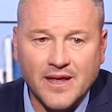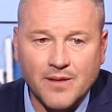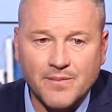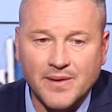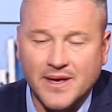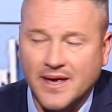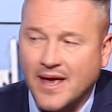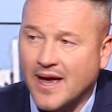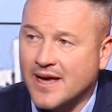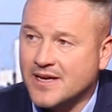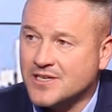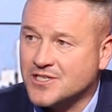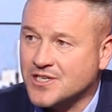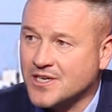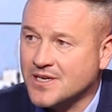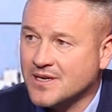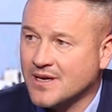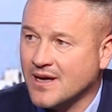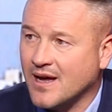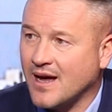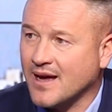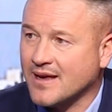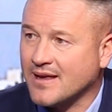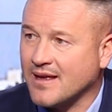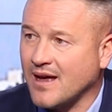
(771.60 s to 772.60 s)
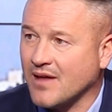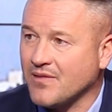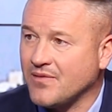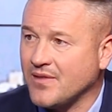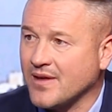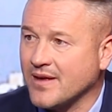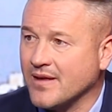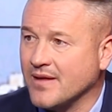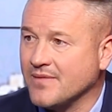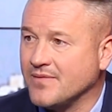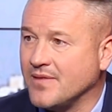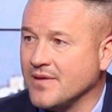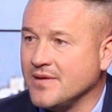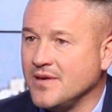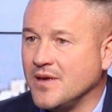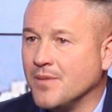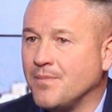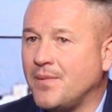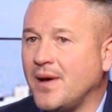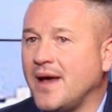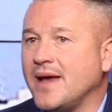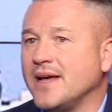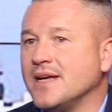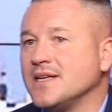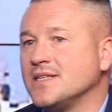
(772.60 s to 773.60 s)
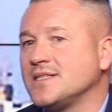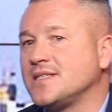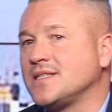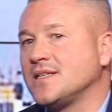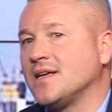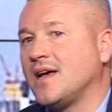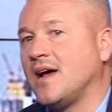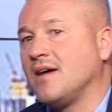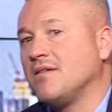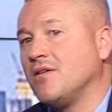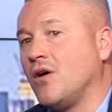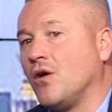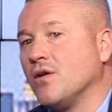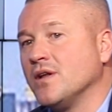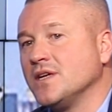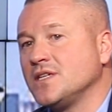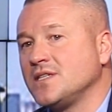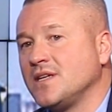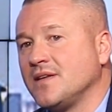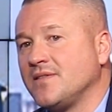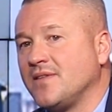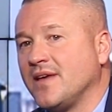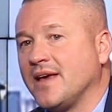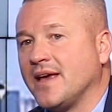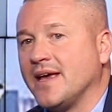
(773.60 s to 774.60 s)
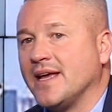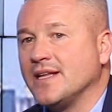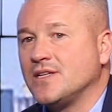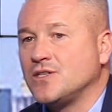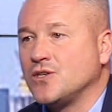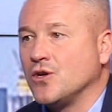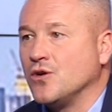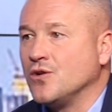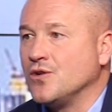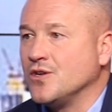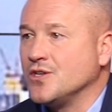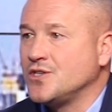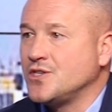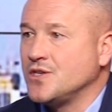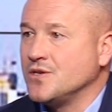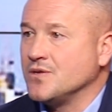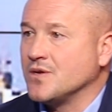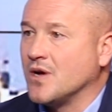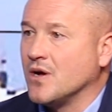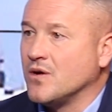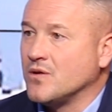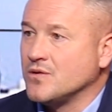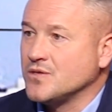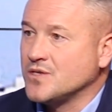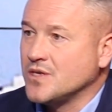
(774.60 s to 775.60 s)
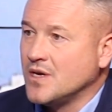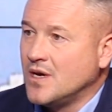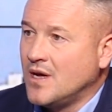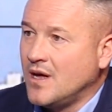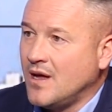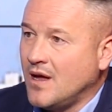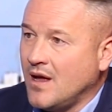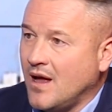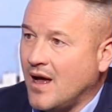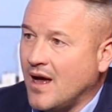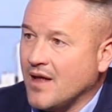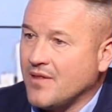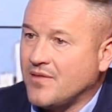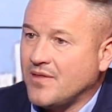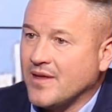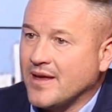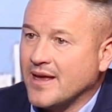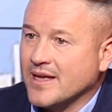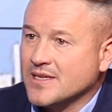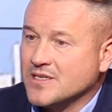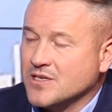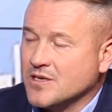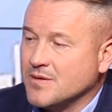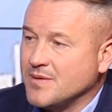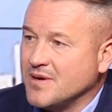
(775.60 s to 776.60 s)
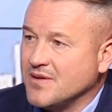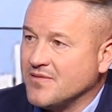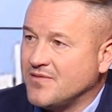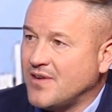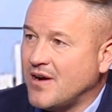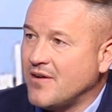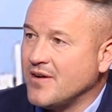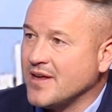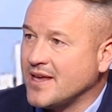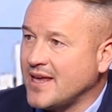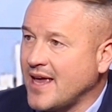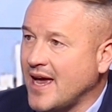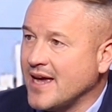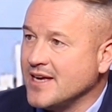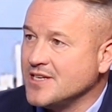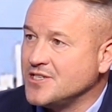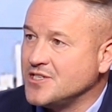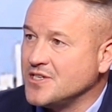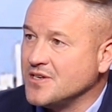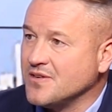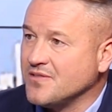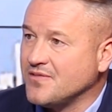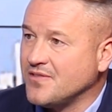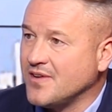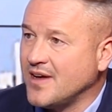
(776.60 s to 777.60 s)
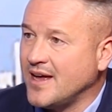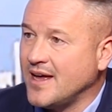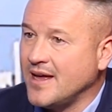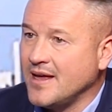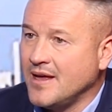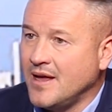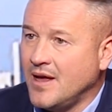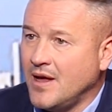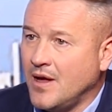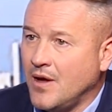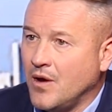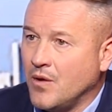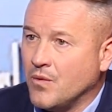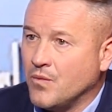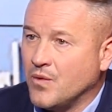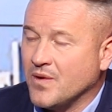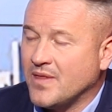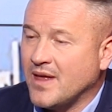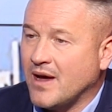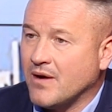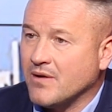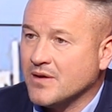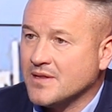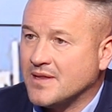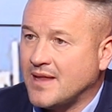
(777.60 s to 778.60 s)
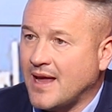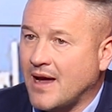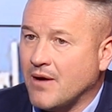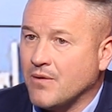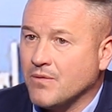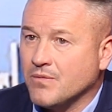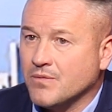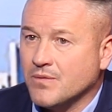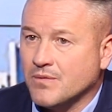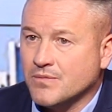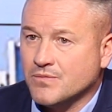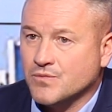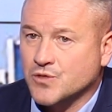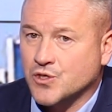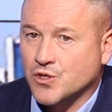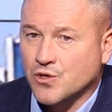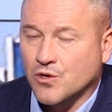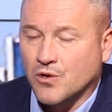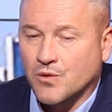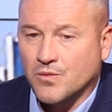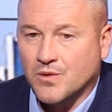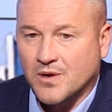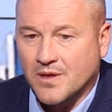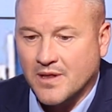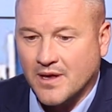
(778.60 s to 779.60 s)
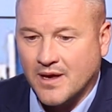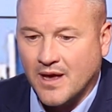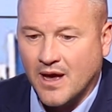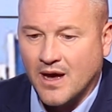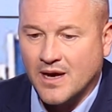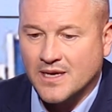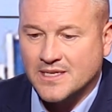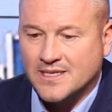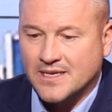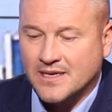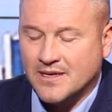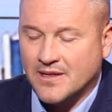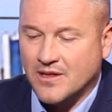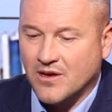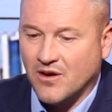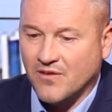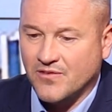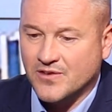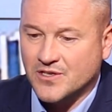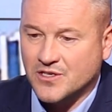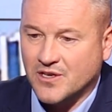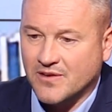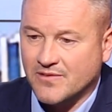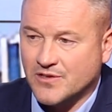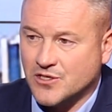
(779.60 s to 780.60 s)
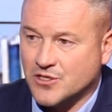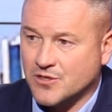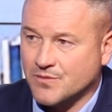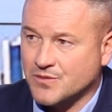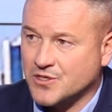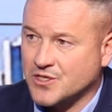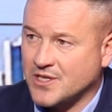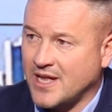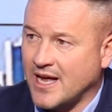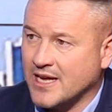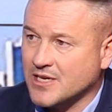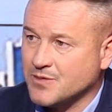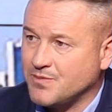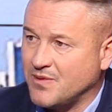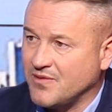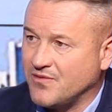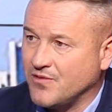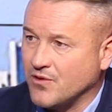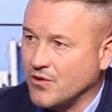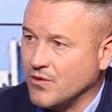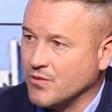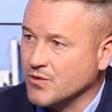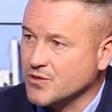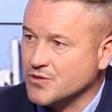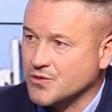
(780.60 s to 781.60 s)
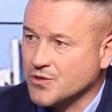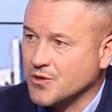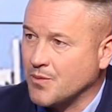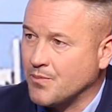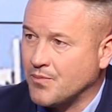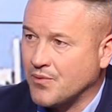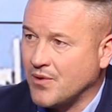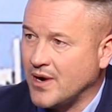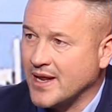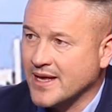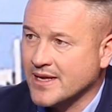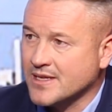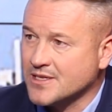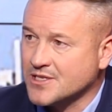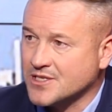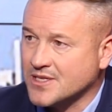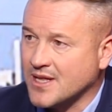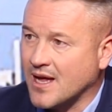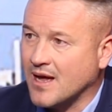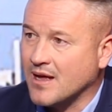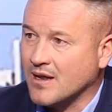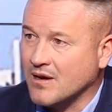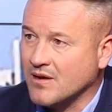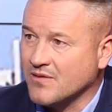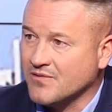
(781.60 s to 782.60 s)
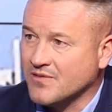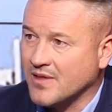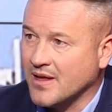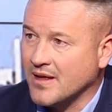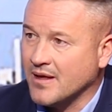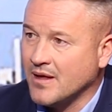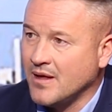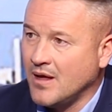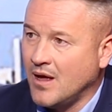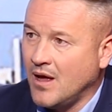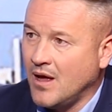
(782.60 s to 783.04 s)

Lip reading: it'll be cagey. I think that your bet is, I honestly think it's under 2 goals. I think it's going to be a very cagey affair. Without a doubt, Sean, one of the guys here in the office, gave us some stats before, which was a brilliant stat. I loved it.